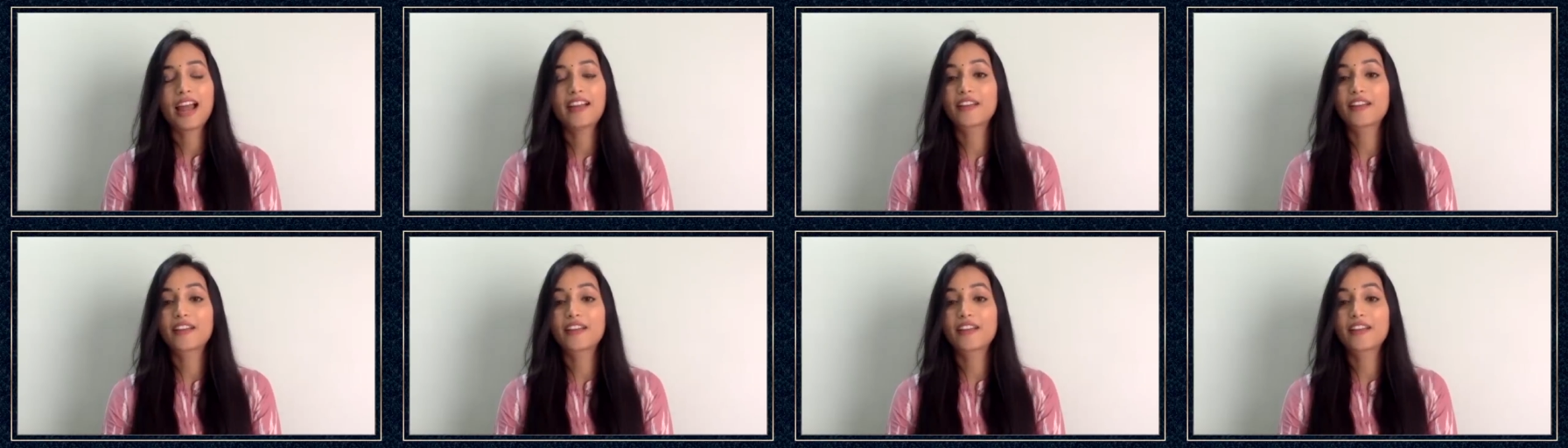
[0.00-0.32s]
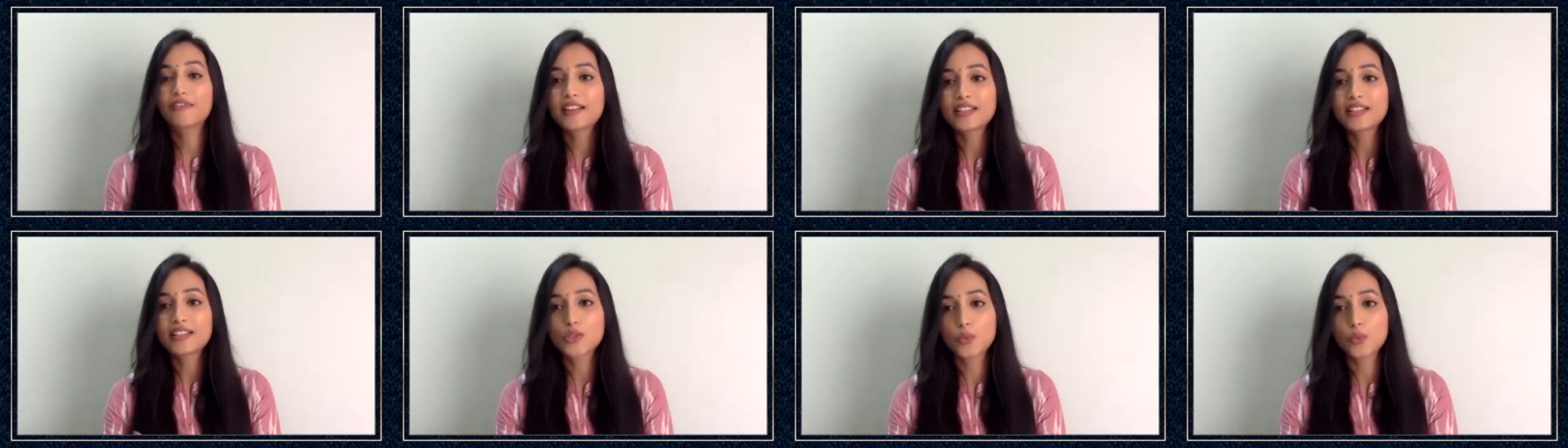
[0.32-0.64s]
a
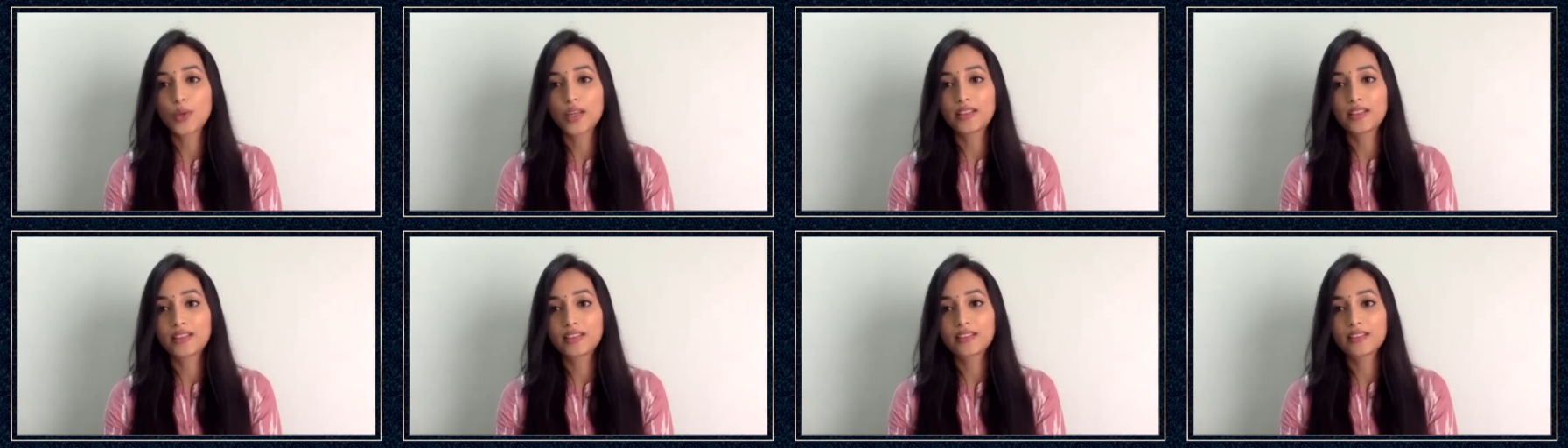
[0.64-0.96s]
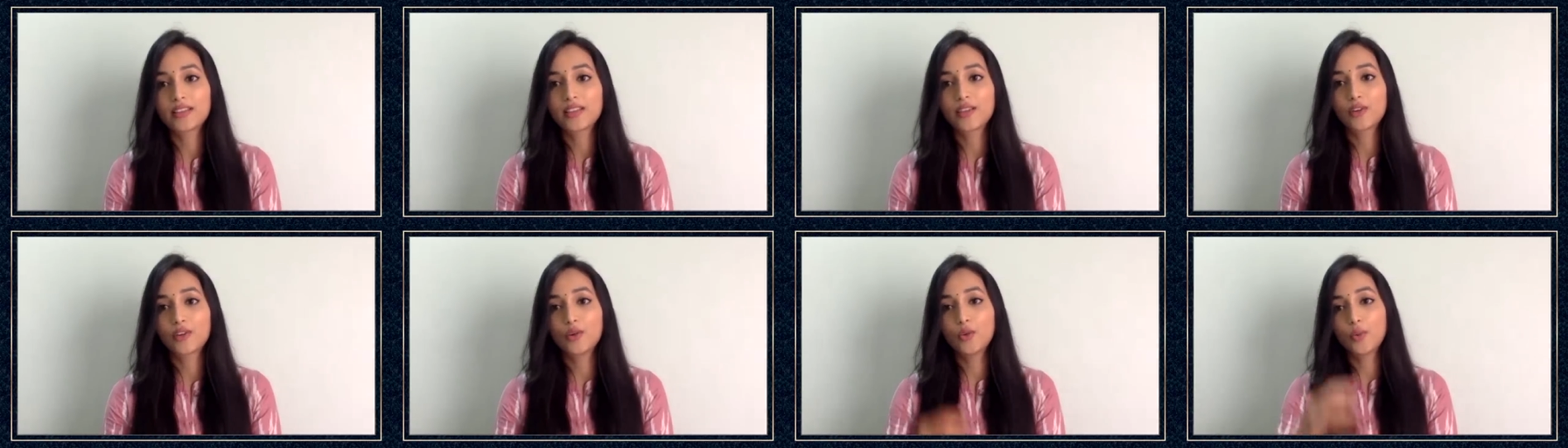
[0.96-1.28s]
reference with,
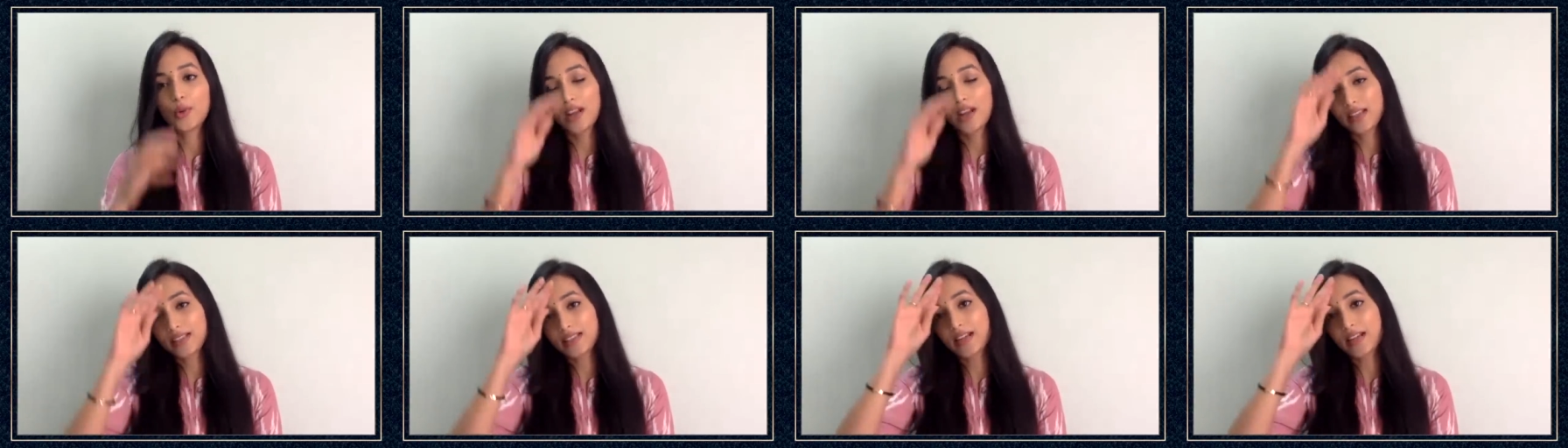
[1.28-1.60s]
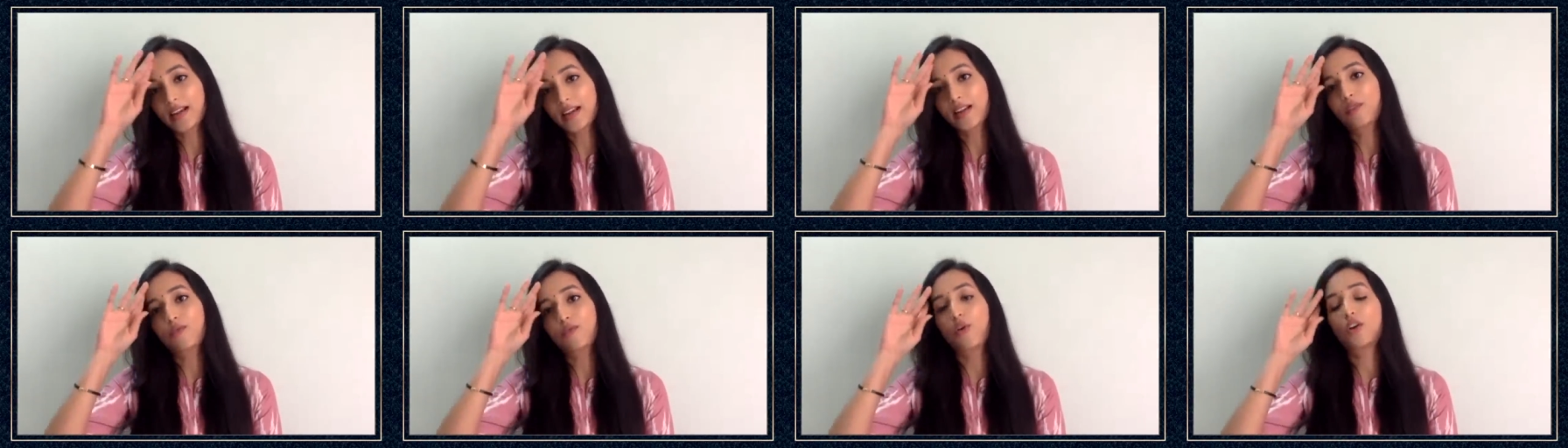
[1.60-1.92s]
you know, when I
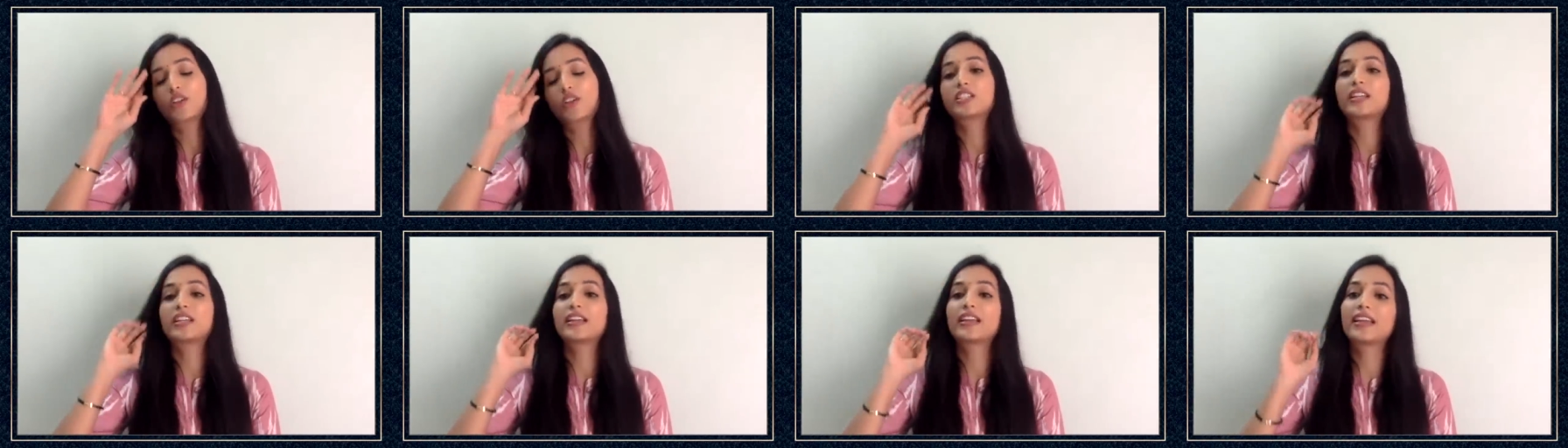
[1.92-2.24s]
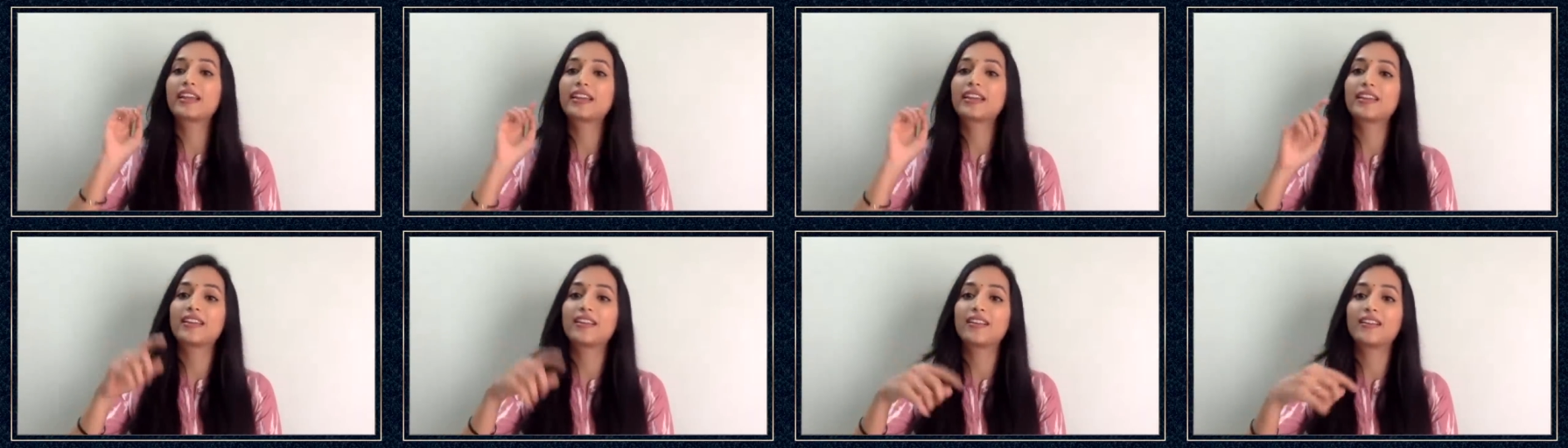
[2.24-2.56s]
started watching
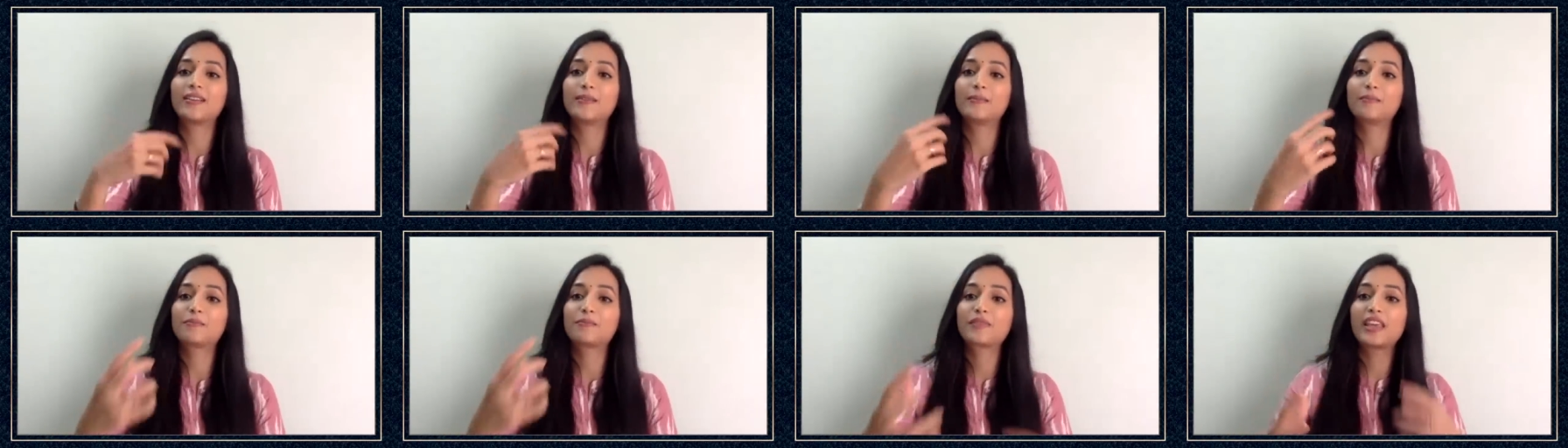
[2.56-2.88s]
and uh,